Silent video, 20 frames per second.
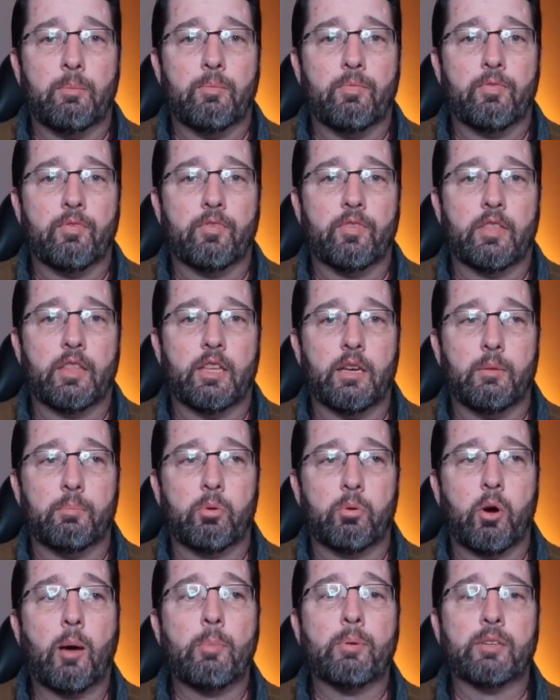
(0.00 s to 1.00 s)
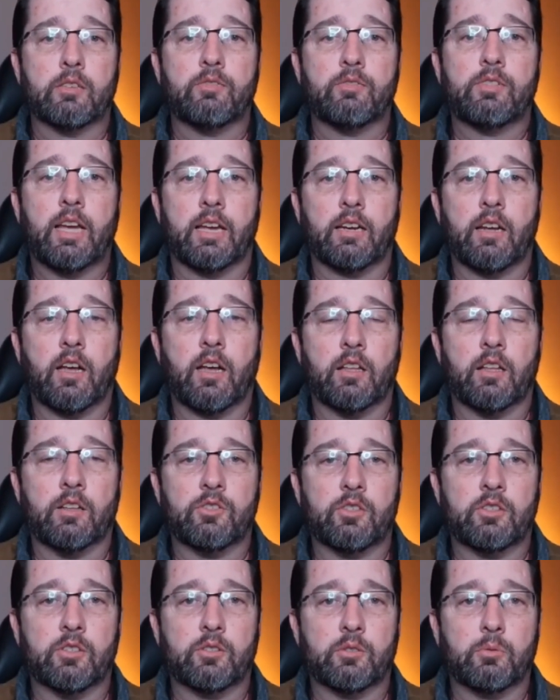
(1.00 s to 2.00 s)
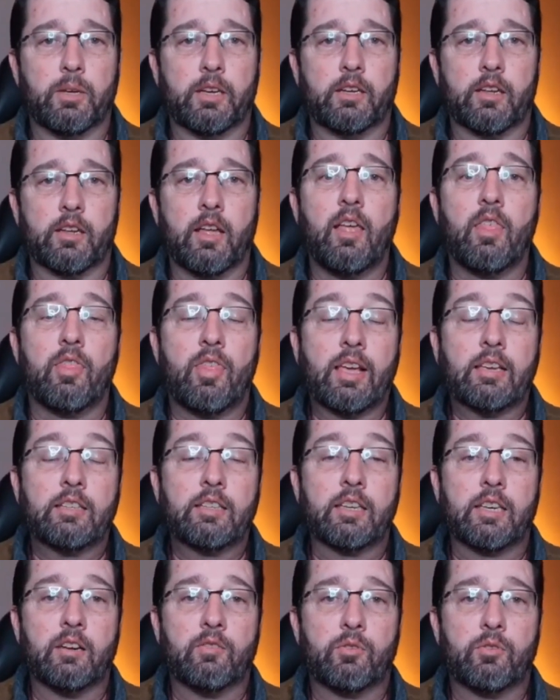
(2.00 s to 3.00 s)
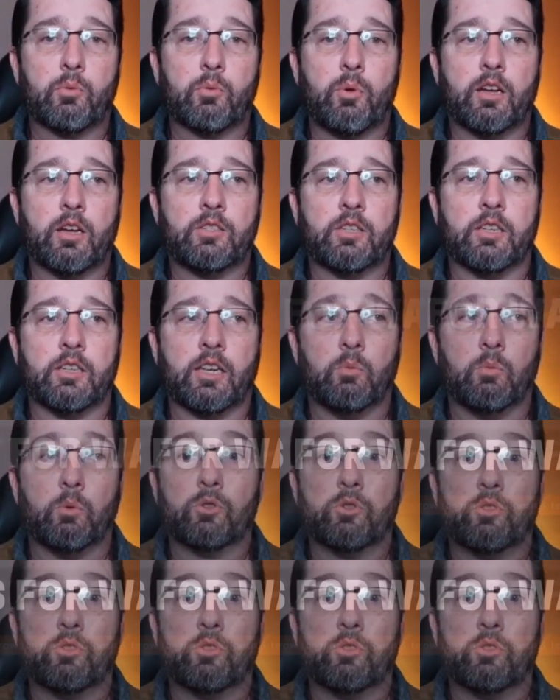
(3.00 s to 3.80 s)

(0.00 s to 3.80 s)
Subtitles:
the promise of technology this week. Thanks again for watching, and we'll see you